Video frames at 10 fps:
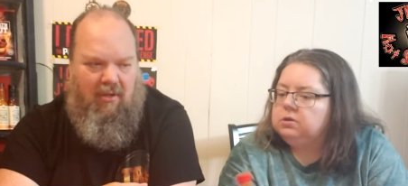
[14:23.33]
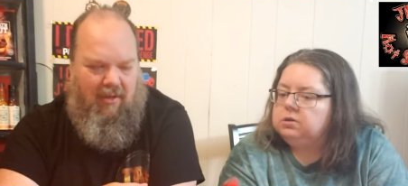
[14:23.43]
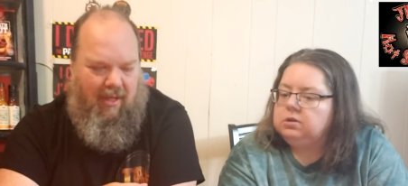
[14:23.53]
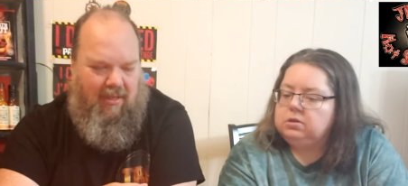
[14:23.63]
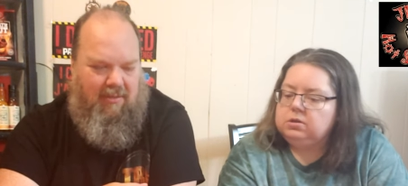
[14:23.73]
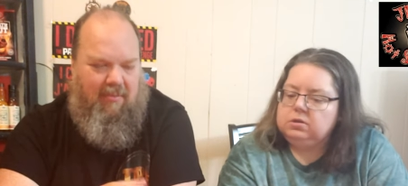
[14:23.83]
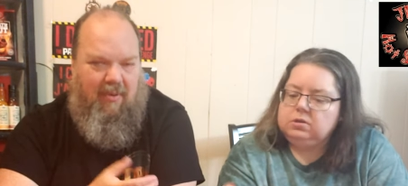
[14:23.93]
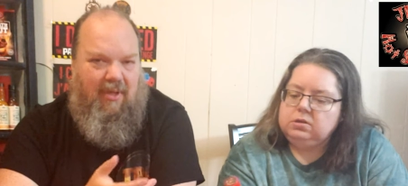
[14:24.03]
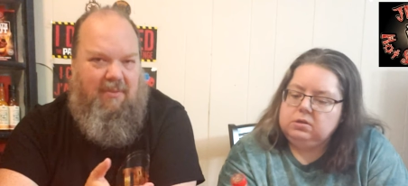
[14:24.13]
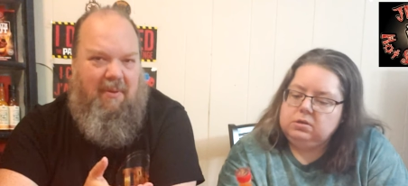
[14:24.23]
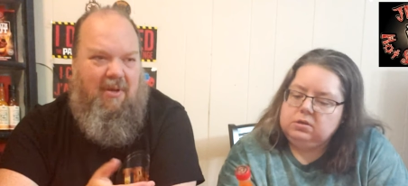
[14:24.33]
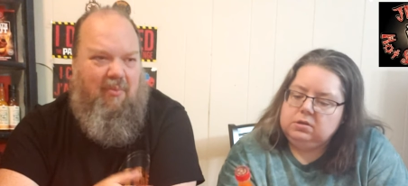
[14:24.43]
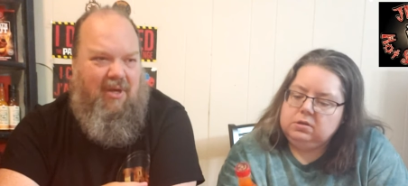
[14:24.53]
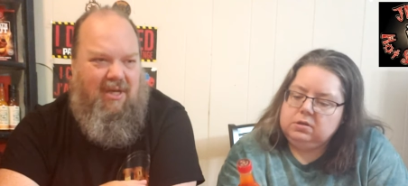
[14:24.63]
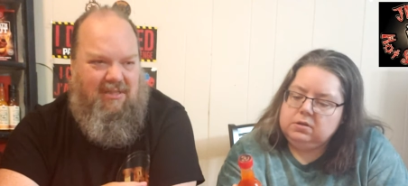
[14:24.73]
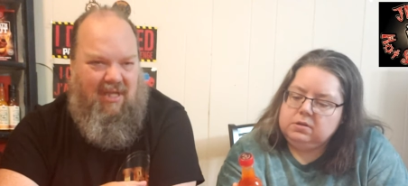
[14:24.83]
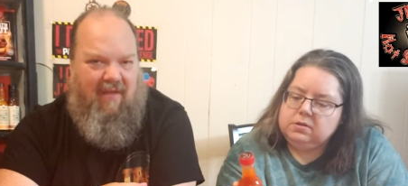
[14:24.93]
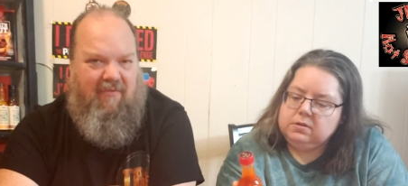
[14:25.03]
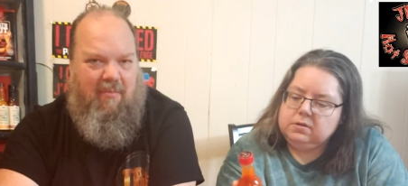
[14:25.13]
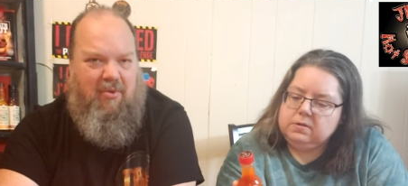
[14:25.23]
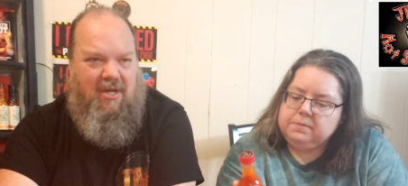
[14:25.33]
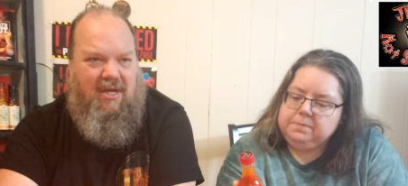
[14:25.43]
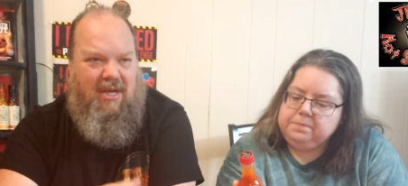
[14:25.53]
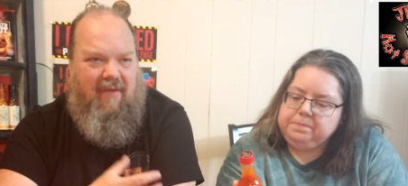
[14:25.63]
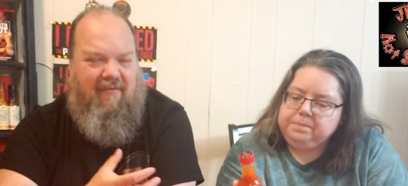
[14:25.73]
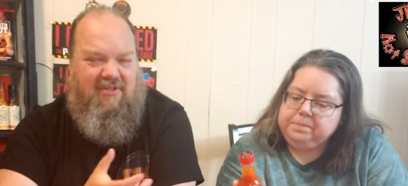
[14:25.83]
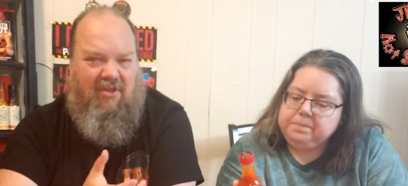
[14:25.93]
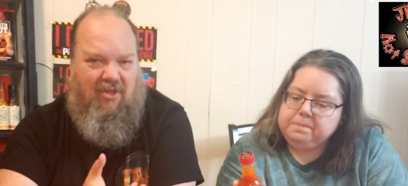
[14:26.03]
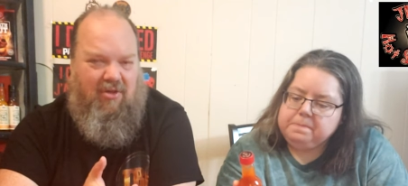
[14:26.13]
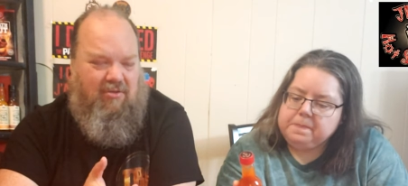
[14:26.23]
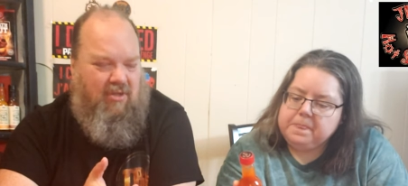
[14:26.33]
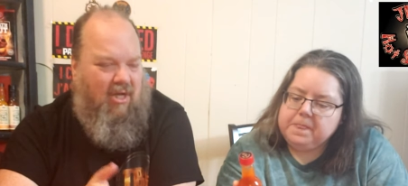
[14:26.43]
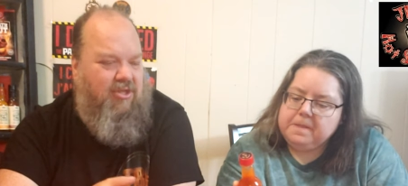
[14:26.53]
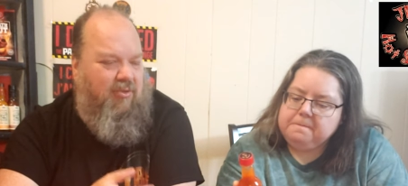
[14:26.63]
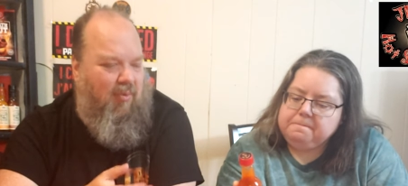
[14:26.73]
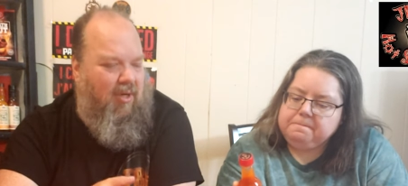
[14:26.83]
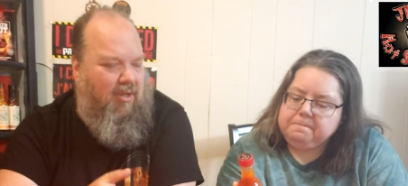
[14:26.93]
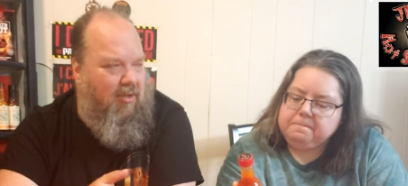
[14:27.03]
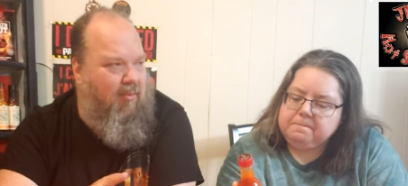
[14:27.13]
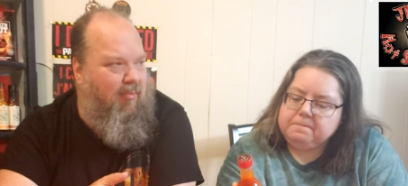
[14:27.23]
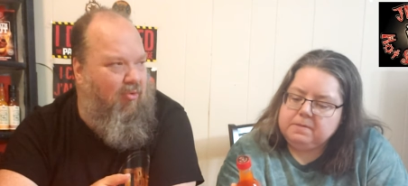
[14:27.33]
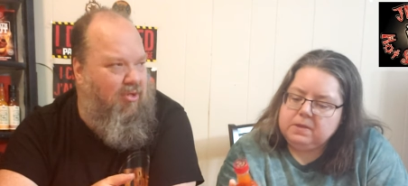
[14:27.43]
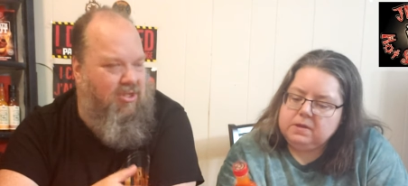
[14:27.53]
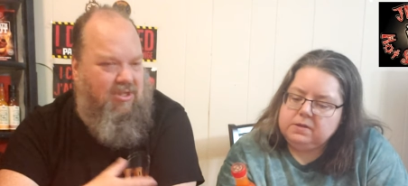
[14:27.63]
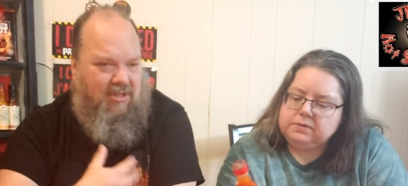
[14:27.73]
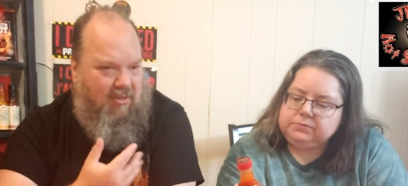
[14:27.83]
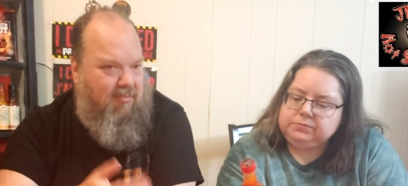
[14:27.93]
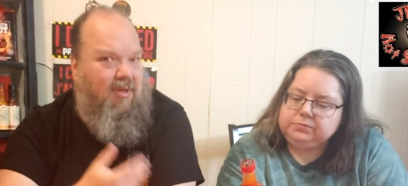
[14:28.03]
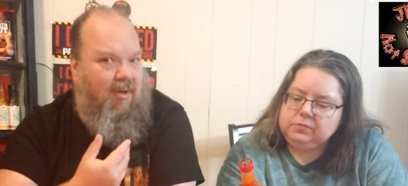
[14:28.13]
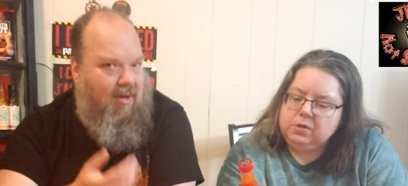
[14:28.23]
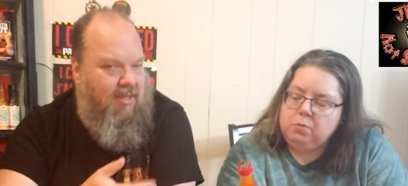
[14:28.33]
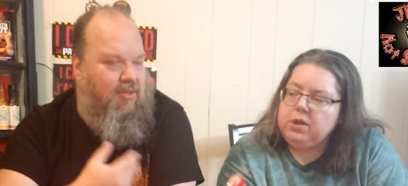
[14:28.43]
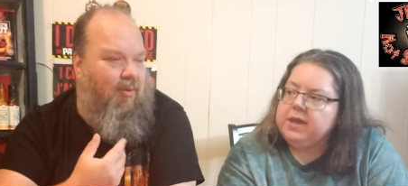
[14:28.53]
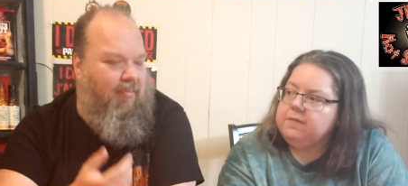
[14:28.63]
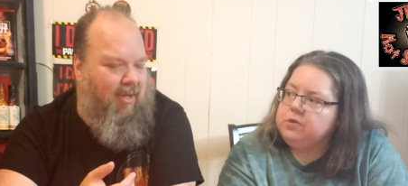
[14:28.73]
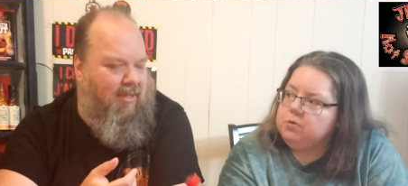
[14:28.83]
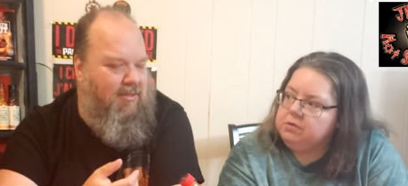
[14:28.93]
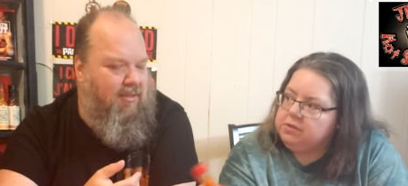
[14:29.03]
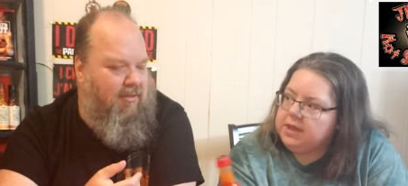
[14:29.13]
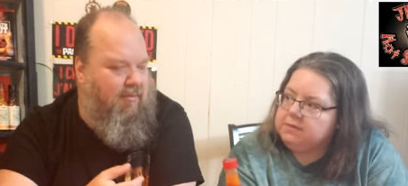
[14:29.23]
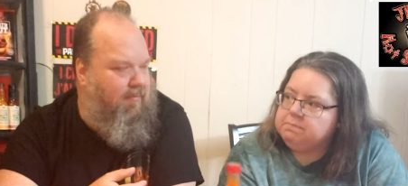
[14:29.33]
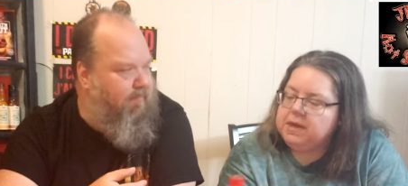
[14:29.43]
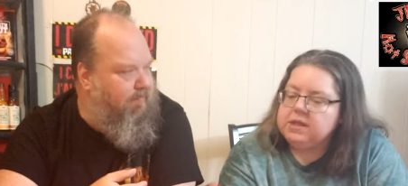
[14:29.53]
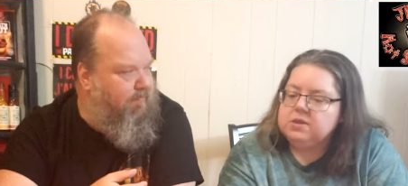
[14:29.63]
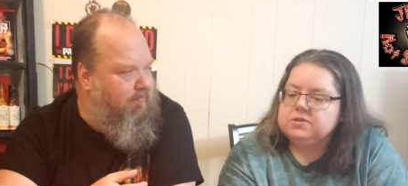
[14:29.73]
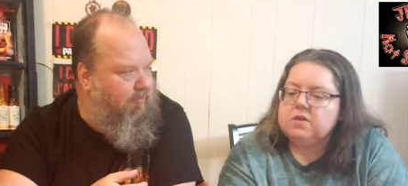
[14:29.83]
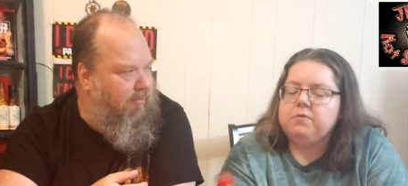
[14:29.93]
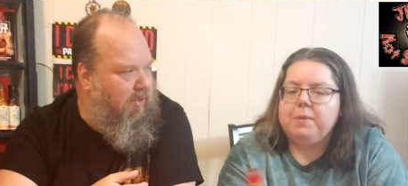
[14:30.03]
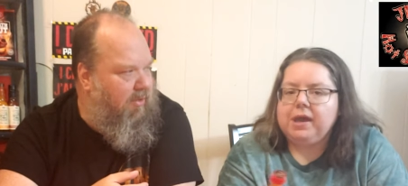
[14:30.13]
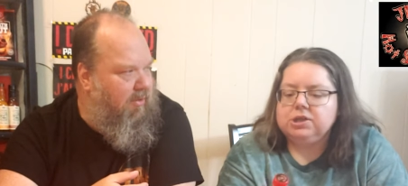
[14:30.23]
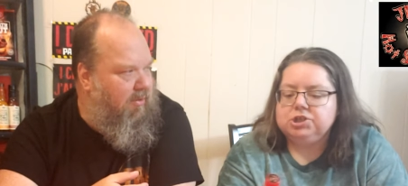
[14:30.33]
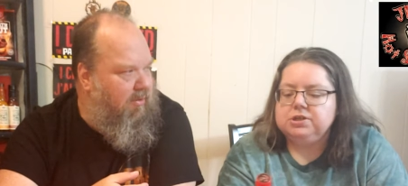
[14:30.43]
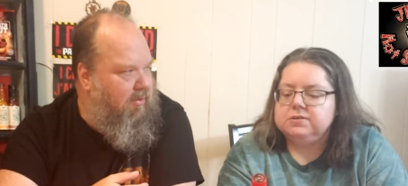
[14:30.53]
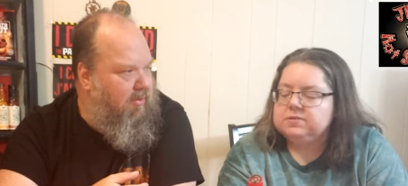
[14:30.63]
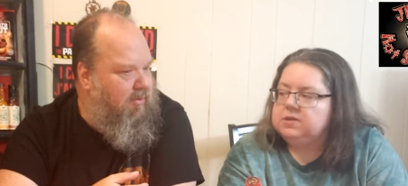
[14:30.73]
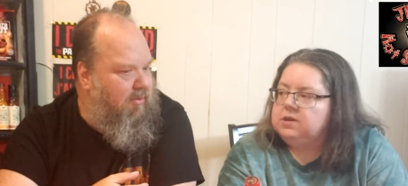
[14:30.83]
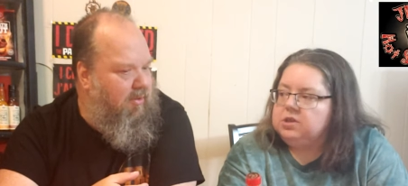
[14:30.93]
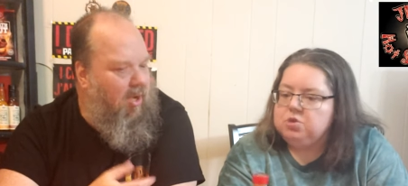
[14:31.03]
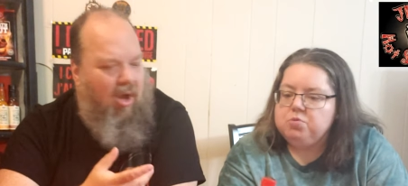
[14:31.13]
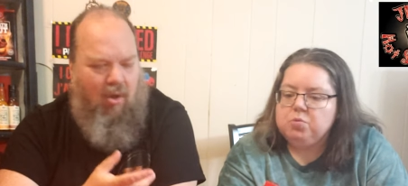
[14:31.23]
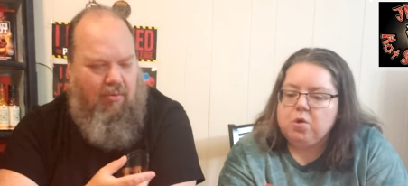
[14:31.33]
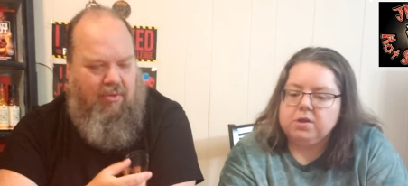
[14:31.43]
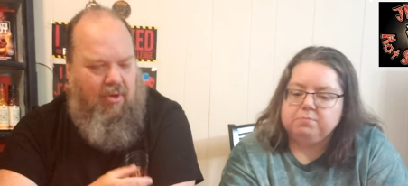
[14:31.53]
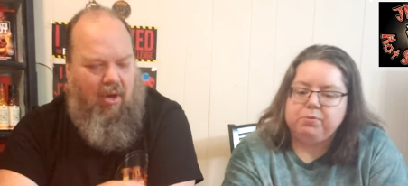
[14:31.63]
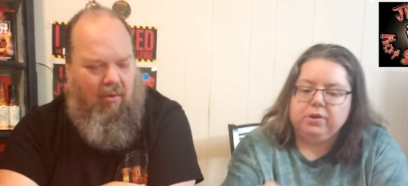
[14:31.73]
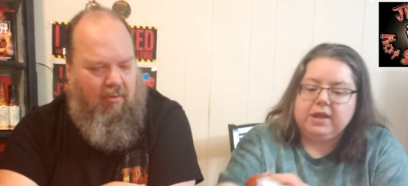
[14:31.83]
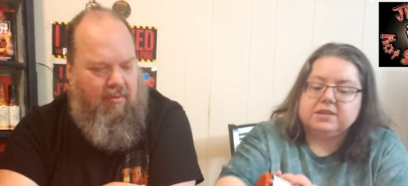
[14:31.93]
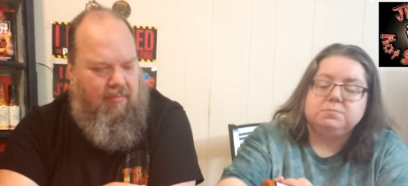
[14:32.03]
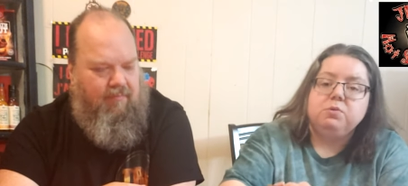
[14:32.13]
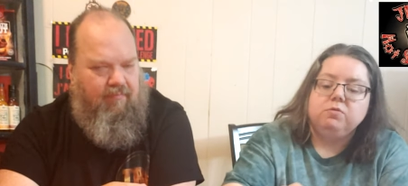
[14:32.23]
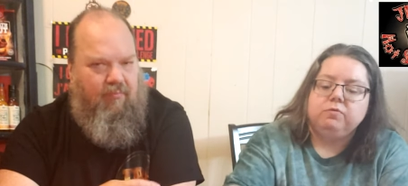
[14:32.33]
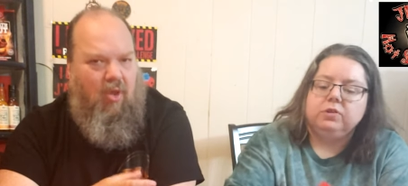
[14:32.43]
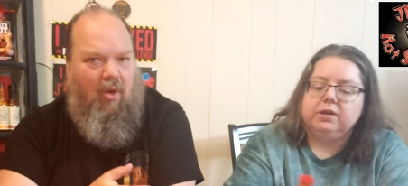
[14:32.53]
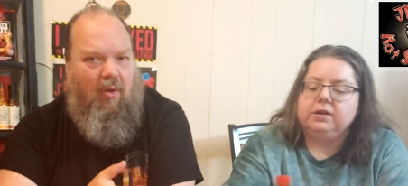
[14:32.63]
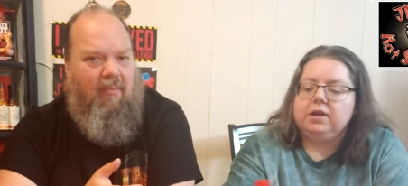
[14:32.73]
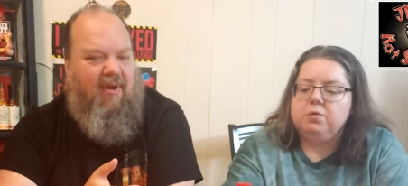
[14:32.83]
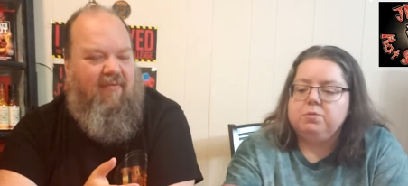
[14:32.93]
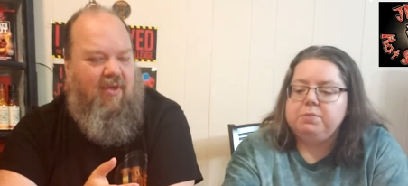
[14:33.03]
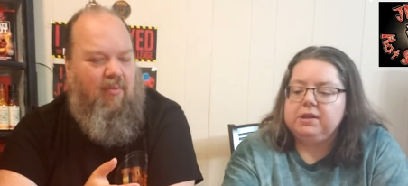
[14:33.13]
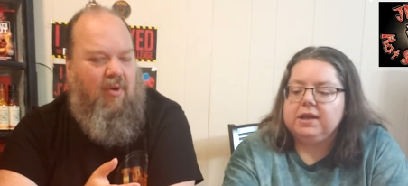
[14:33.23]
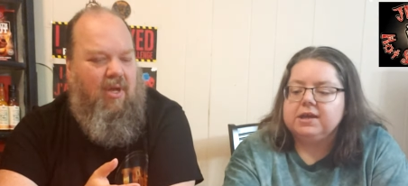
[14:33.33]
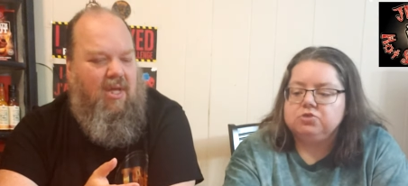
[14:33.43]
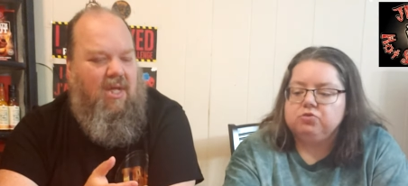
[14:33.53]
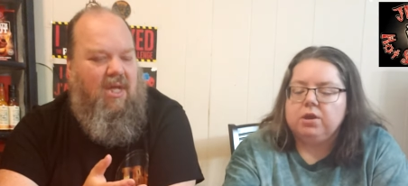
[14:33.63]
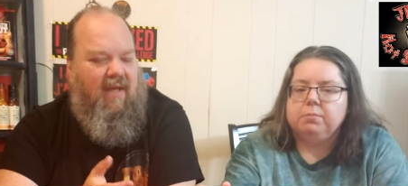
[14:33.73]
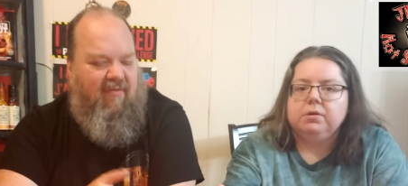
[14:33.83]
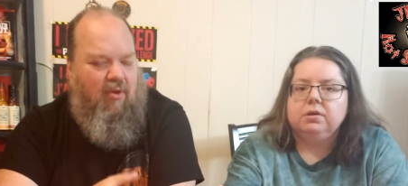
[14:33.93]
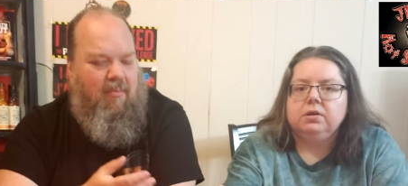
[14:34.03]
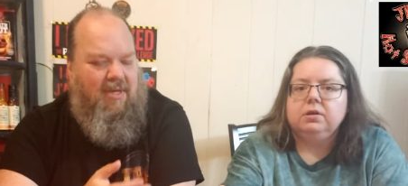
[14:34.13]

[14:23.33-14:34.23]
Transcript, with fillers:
Speaker 1: Oh yeah, uh, depending on what it is. Like if you're putting it, if it's a thicker sauce, you'd want a little bit more just to.
Speaker 2: Well, like if you were like making yourself a mac and cheese, you wouldn't oh, want to no. put like a spoonful. No. in. It would you, be like a drip.
Speaker 1: If you were